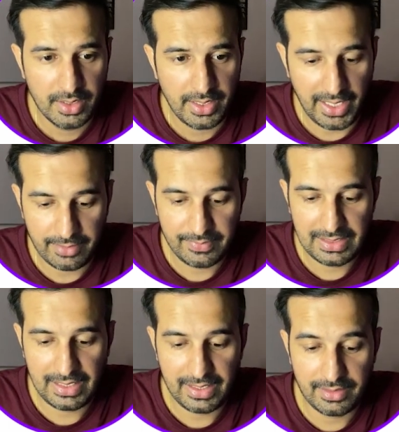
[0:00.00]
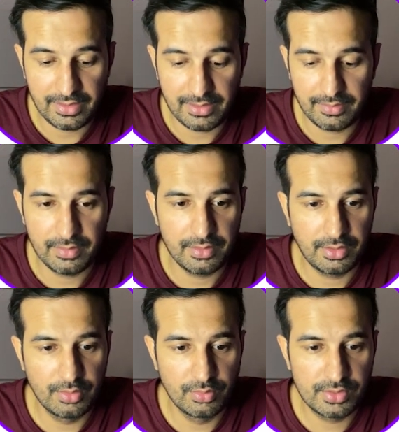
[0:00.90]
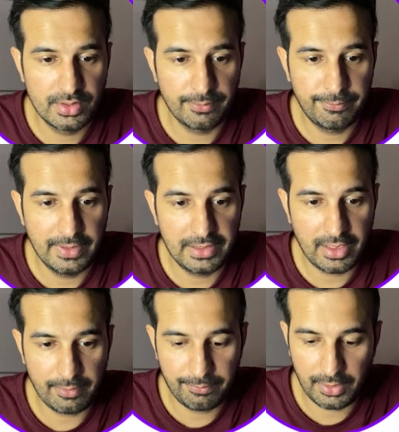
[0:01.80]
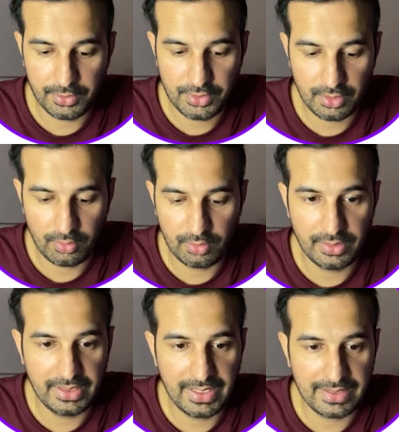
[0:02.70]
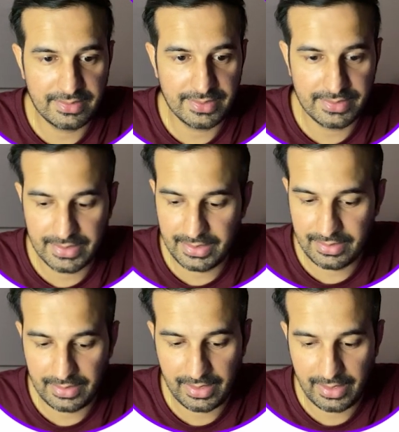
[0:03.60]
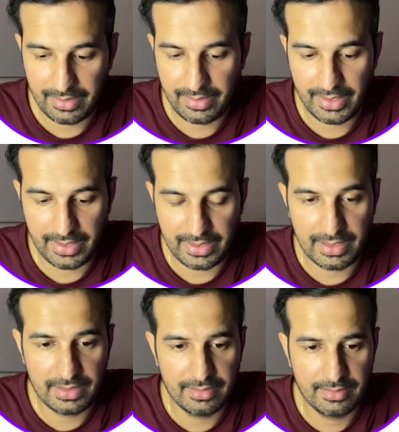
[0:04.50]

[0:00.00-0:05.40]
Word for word: and we'll use the filter function on the existing array.